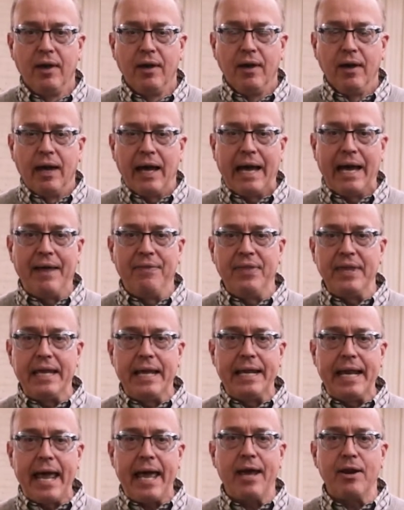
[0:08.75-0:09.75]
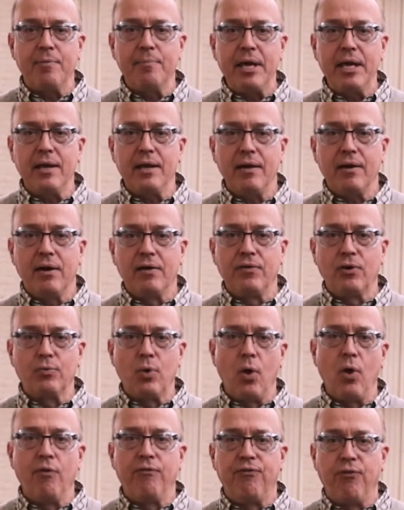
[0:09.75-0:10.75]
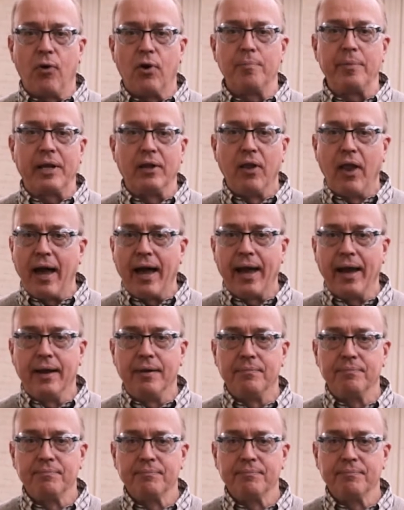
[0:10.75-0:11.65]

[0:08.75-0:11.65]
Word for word: on the anatomy of a roll forming line.